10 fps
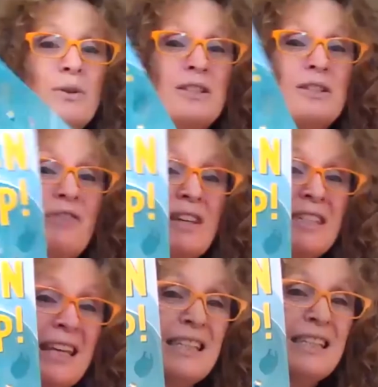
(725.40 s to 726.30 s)
to
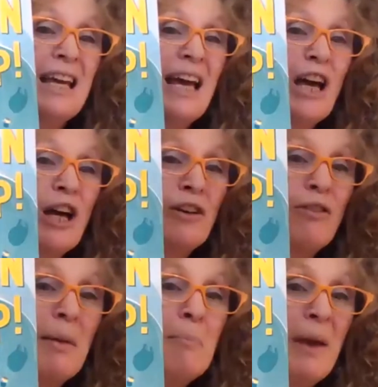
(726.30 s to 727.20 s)
visit her
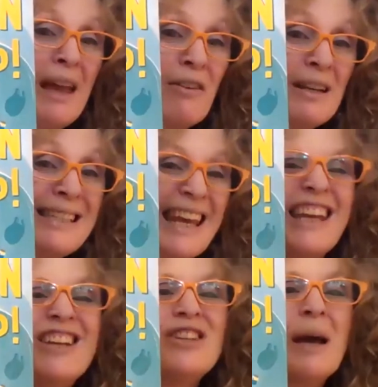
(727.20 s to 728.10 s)
grandparents
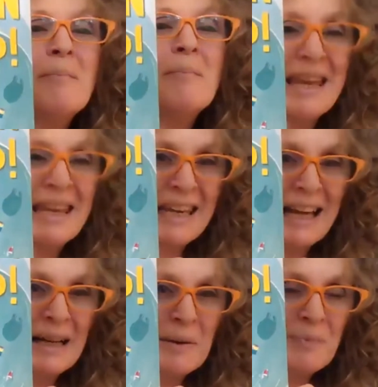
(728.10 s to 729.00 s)
in
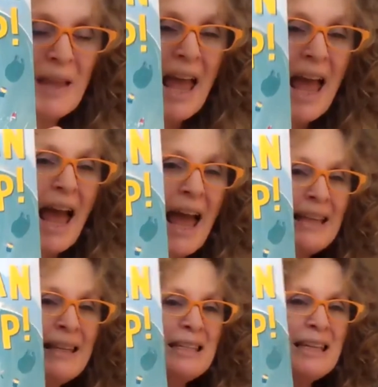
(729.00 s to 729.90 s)
Jamaica. And